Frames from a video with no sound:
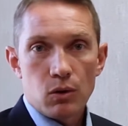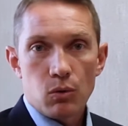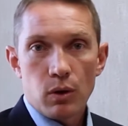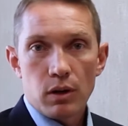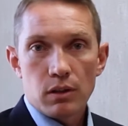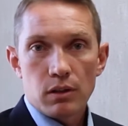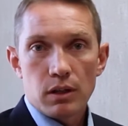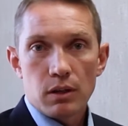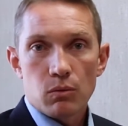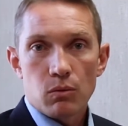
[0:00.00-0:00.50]

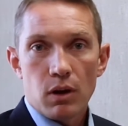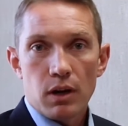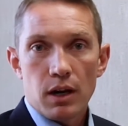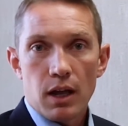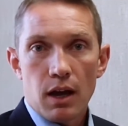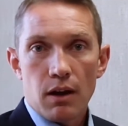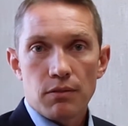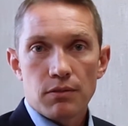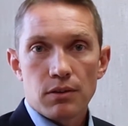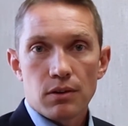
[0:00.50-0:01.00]
quickly right
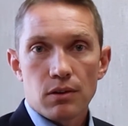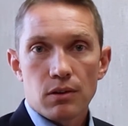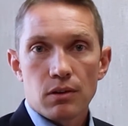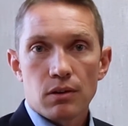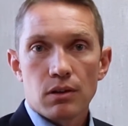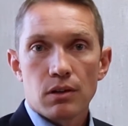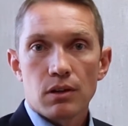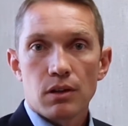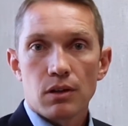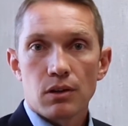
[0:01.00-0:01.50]
after
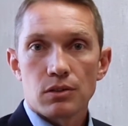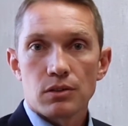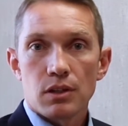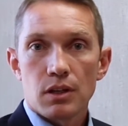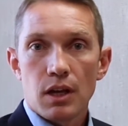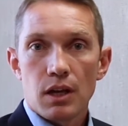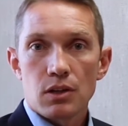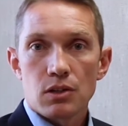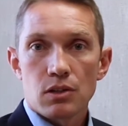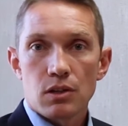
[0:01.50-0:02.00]
your
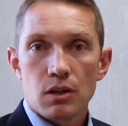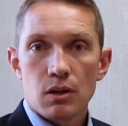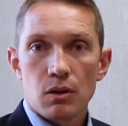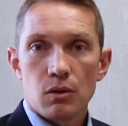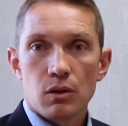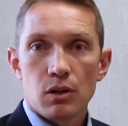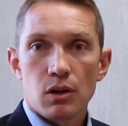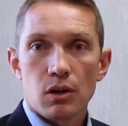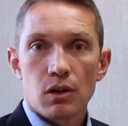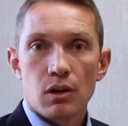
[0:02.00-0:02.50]
sedation
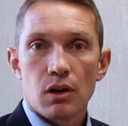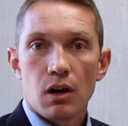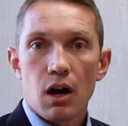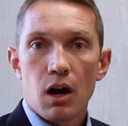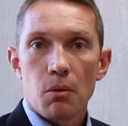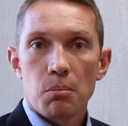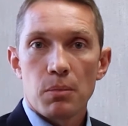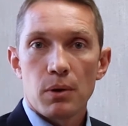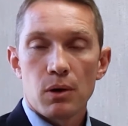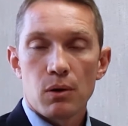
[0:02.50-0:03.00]
and you're
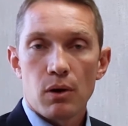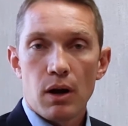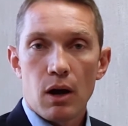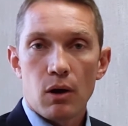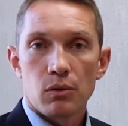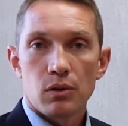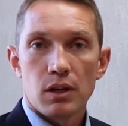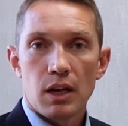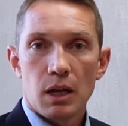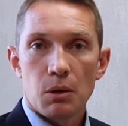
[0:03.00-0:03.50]
up and
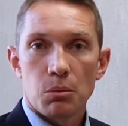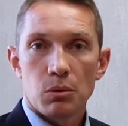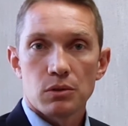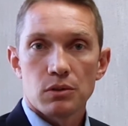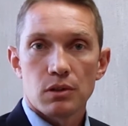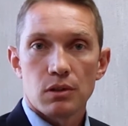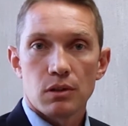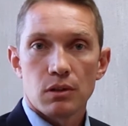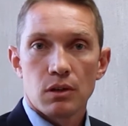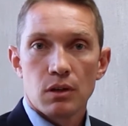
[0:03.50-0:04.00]
around and able
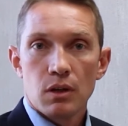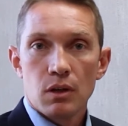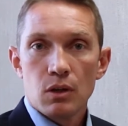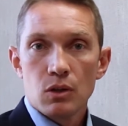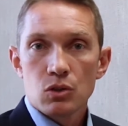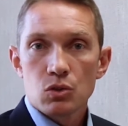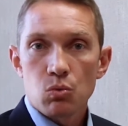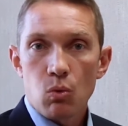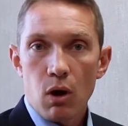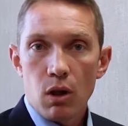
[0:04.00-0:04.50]
to
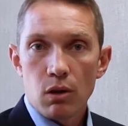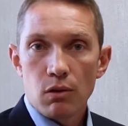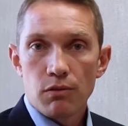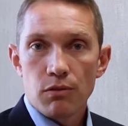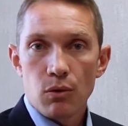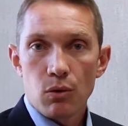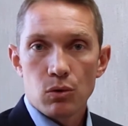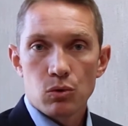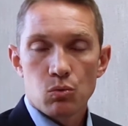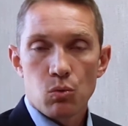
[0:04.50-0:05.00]
swallow
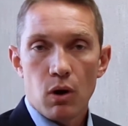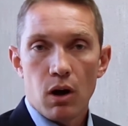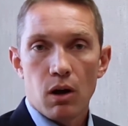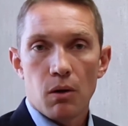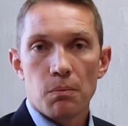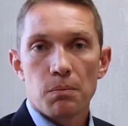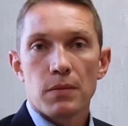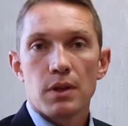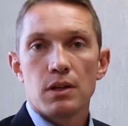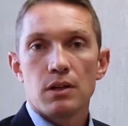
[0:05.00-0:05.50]
foods
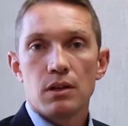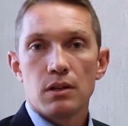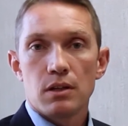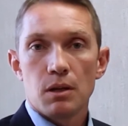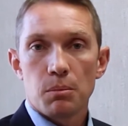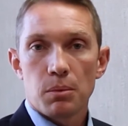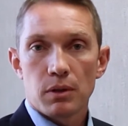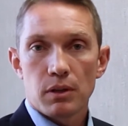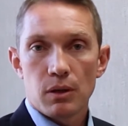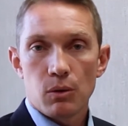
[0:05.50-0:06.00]
well.
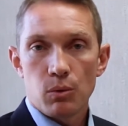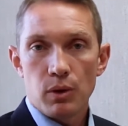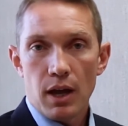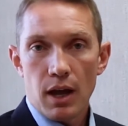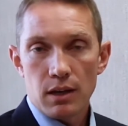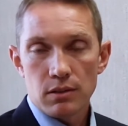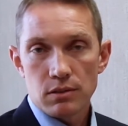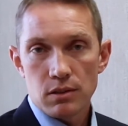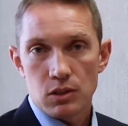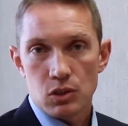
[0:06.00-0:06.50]
Typically, we
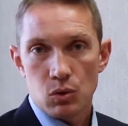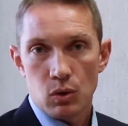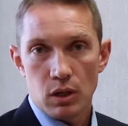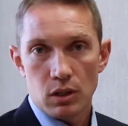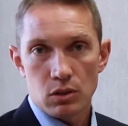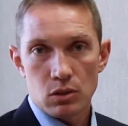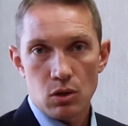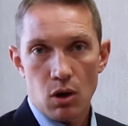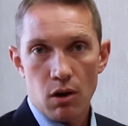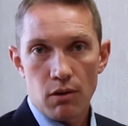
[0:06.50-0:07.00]
ask that you
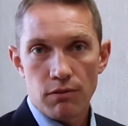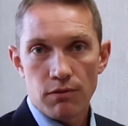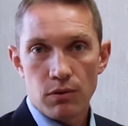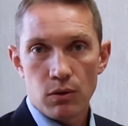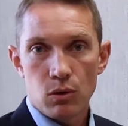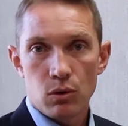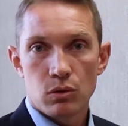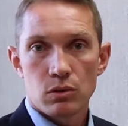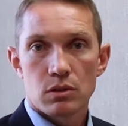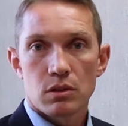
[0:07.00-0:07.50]
eat soft
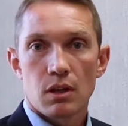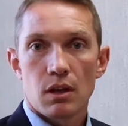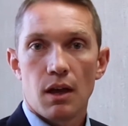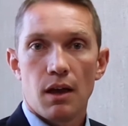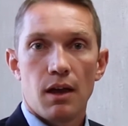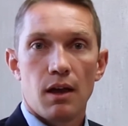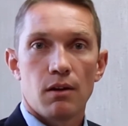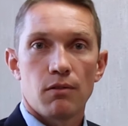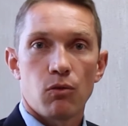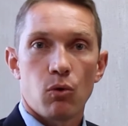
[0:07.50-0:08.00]
foods
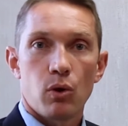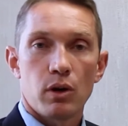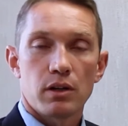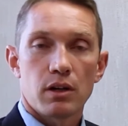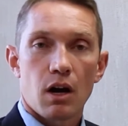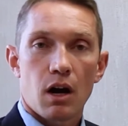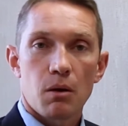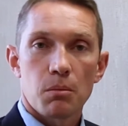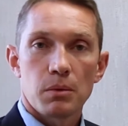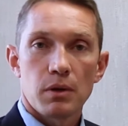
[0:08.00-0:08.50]
and avoid
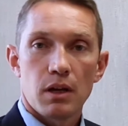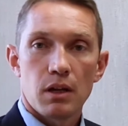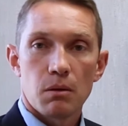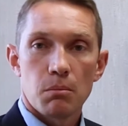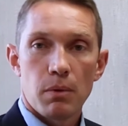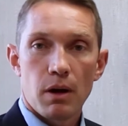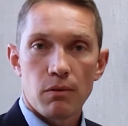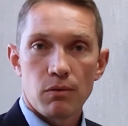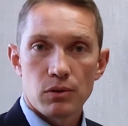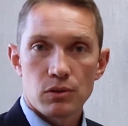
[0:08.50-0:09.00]
carbonated
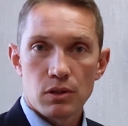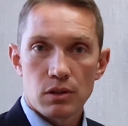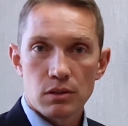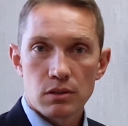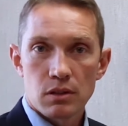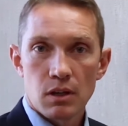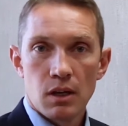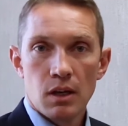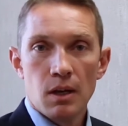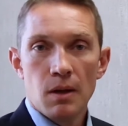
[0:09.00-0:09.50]

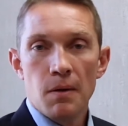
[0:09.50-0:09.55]
beverages.